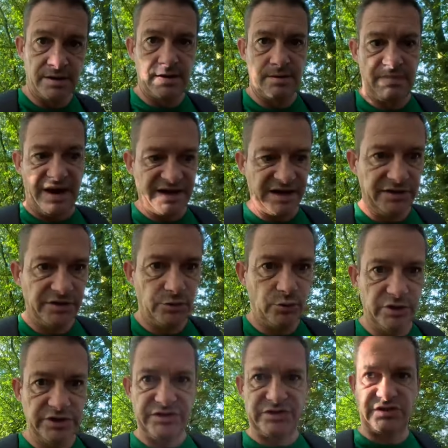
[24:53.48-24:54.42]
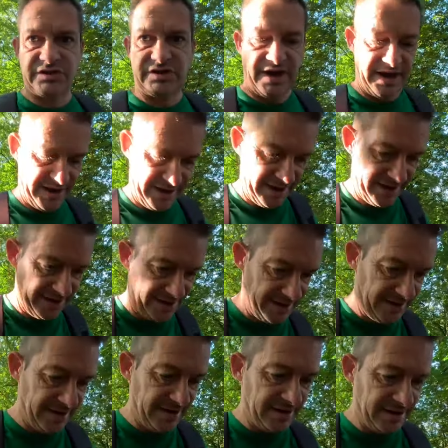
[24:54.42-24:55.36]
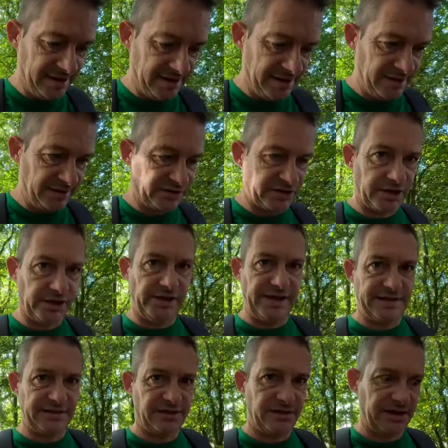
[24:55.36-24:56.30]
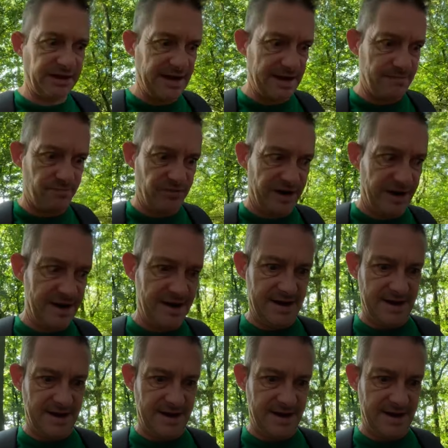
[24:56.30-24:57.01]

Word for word: Back in the woods to collect the camera.